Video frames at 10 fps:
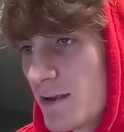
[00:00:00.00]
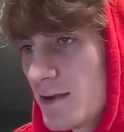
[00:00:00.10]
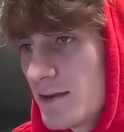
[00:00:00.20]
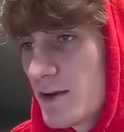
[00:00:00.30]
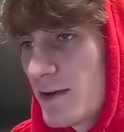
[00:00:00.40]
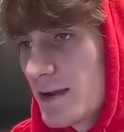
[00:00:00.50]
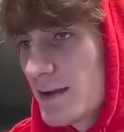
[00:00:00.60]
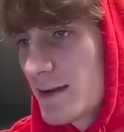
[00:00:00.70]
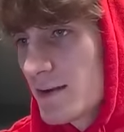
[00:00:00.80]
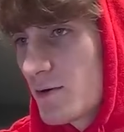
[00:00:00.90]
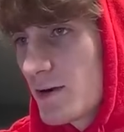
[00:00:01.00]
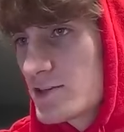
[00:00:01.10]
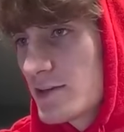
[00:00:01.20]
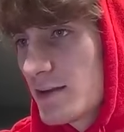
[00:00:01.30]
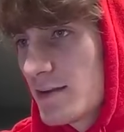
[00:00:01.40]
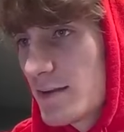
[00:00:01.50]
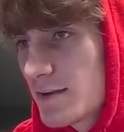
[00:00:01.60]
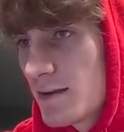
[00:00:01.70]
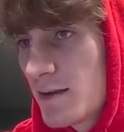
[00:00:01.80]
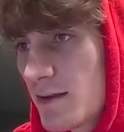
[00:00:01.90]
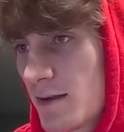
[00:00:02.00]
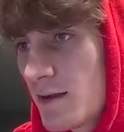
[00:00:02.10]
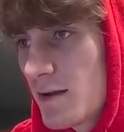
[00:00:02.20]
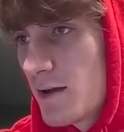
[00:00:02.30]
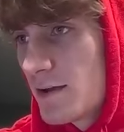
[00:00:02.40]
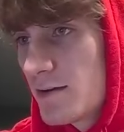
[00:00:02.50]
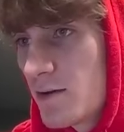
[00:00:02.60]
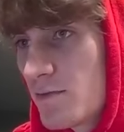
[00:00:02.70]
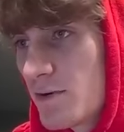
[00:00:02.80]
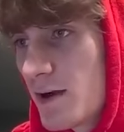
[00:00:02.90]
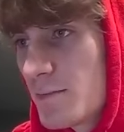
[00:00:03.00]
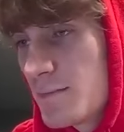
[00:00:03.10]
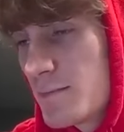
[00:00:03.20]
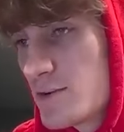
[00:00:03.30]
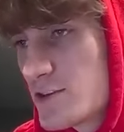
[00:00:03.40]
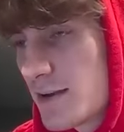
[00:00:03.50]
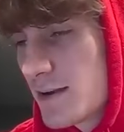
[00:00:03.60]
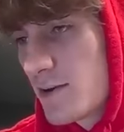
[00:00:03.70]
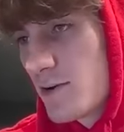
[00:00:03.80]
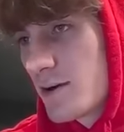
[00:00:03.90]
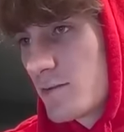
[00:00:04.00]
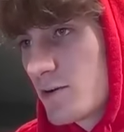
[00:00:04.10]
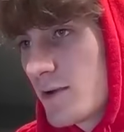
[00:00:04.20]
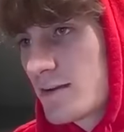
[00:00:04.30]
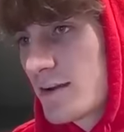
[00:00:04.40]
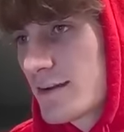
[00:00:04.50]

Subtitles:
So the next set of questions is over emotions and neurochemical basis.